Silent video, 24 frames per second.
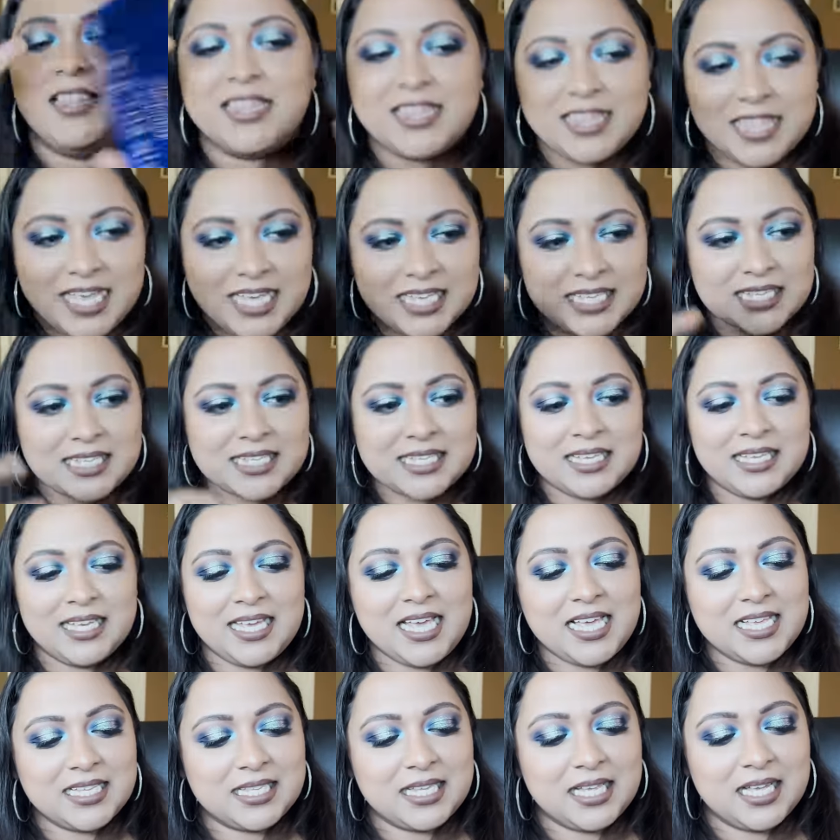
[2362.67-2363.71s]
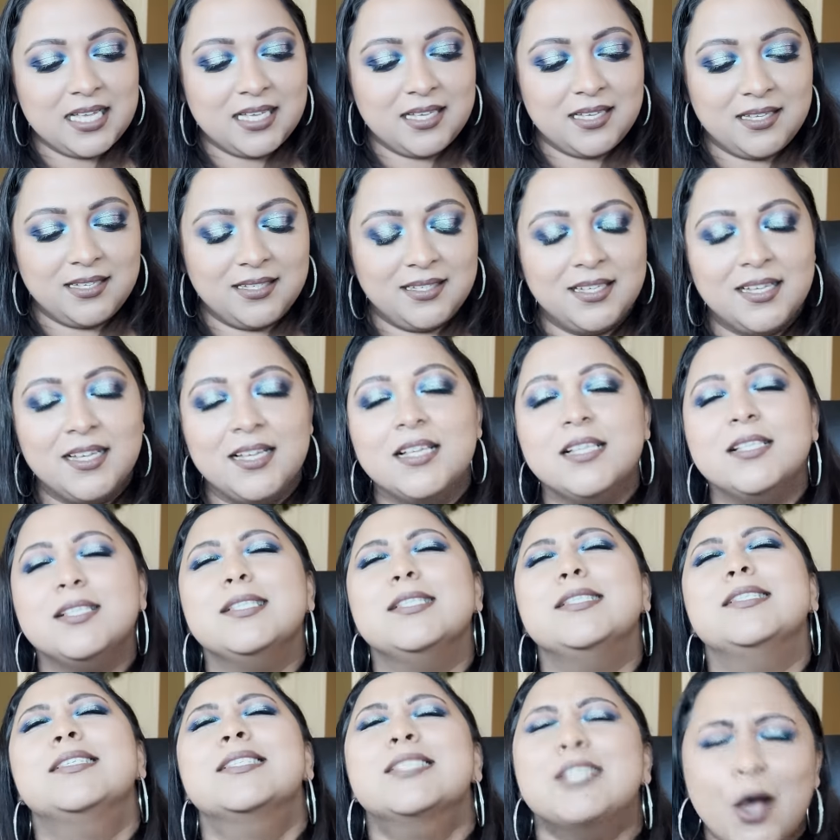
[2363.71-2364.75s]
this is
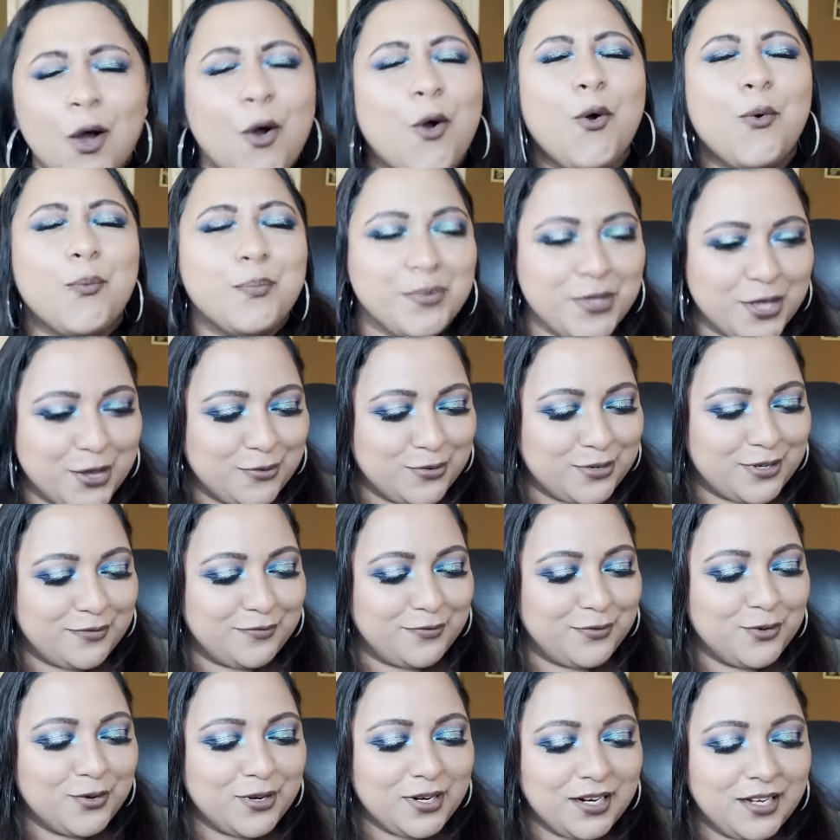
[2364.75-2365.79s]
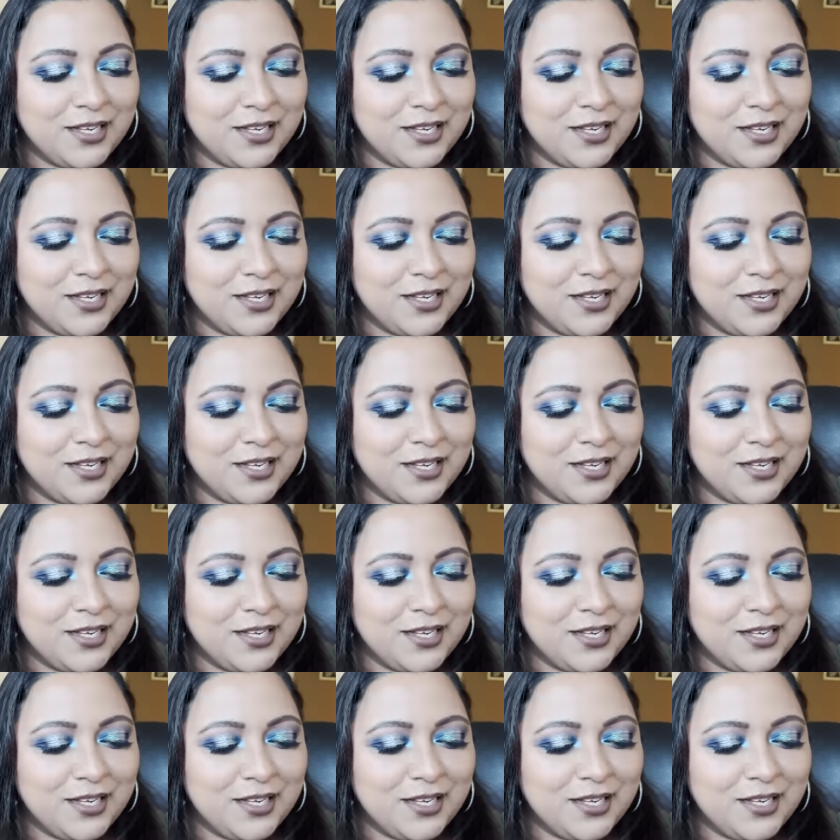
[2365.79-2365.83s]
so beautiful.